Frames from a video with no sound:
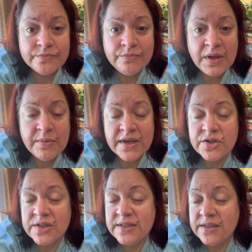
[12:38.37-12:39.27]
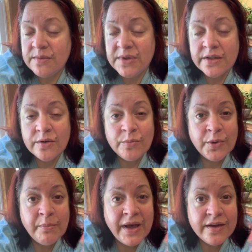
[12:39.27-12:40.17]
Maybe I just need to be a little more
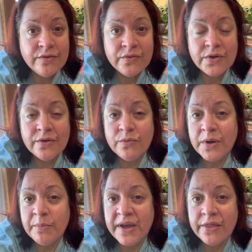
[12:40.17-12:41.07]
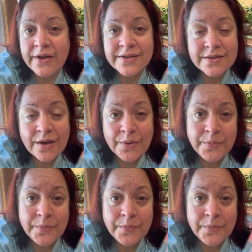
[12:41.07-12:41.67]
mindful of where my thoughts go.